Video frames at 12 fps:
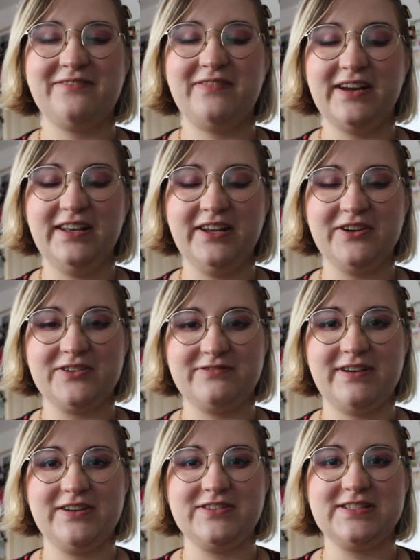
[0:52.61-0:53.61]
finally got
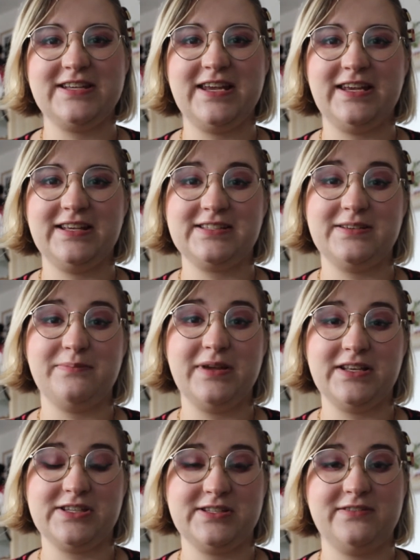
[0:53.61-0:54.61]
around to taking some
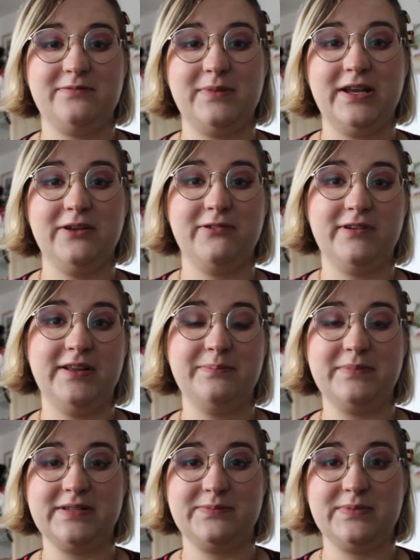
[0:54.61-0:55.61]
pictures of my Lore
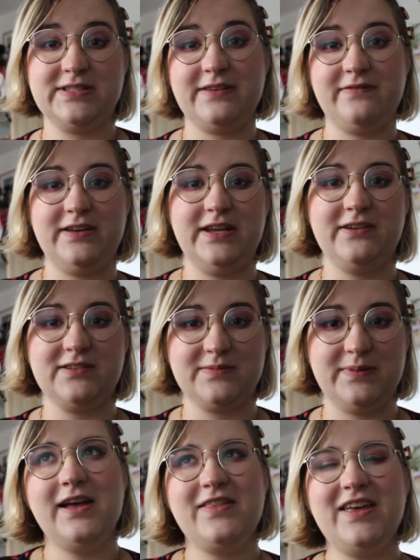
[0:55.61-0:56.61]
Olympus Persephone costume.